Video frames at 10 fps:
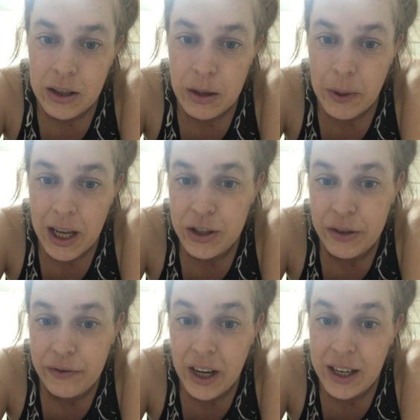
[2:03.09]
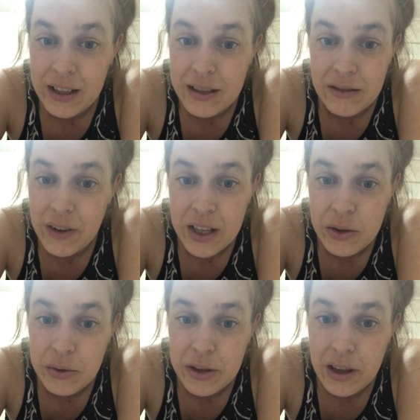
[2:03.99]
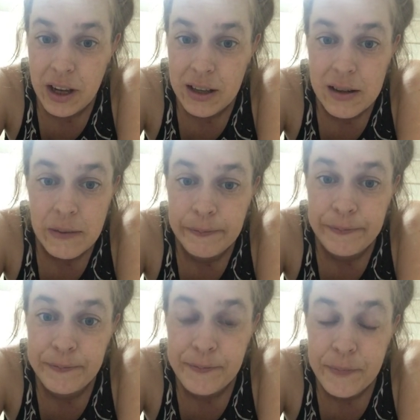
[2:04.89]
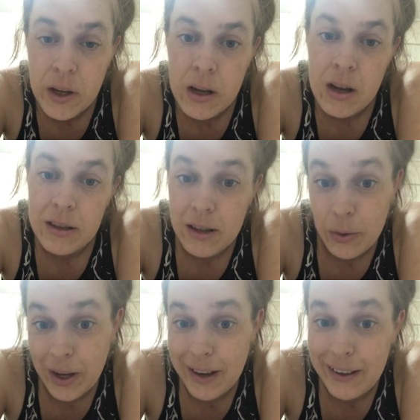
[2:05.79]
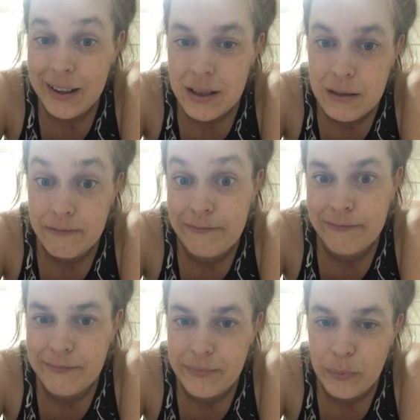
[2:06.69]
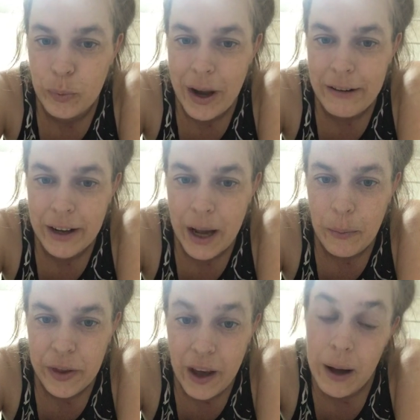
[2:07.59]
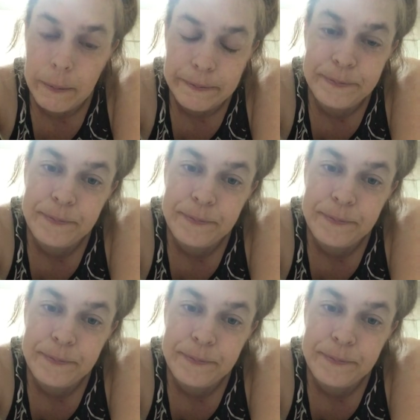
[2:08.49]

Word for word: from catching veins and vessels and things. So yeah, that's where I am with that.